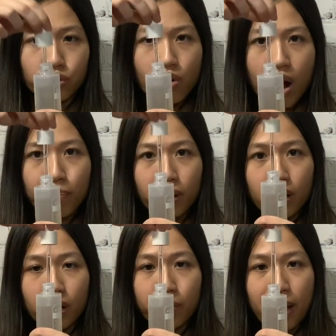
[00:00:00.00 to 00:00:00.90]

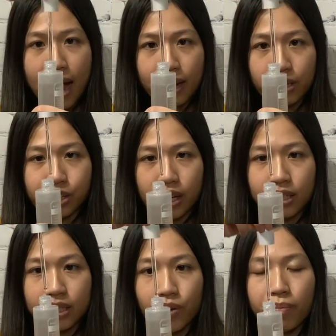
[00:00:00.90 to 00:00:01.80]
dropper packaging,
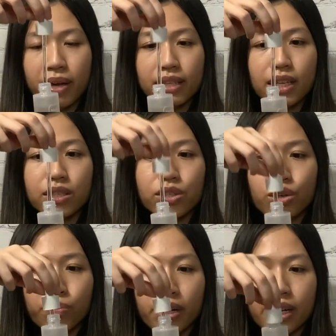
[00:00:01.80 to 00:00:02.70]
so it makes it
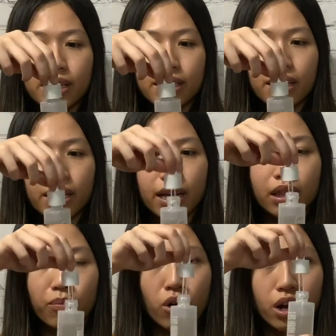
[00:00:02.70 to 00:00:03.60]
super easy to get
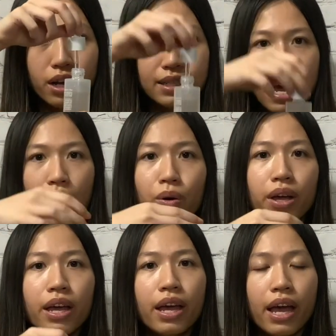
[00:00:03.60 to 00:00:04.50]
the product out
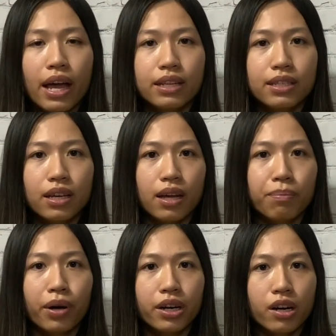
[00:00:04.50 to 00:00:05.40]
and to
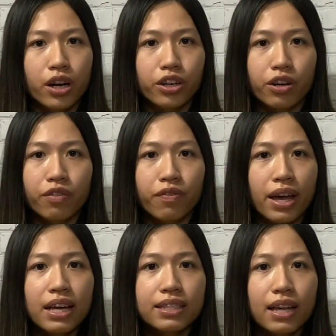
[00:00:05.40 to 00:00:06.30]
put it on your
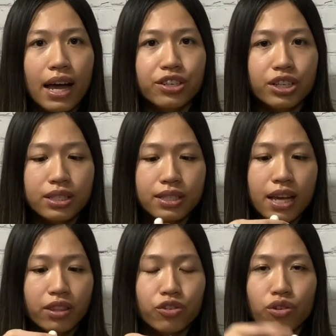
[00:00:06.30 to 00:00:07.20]
face. I just
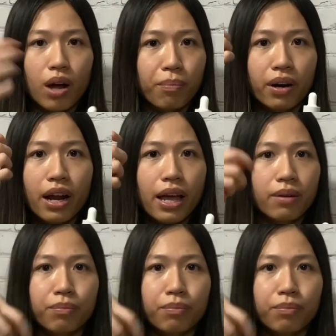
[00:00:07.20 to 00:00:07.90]
take the dropper and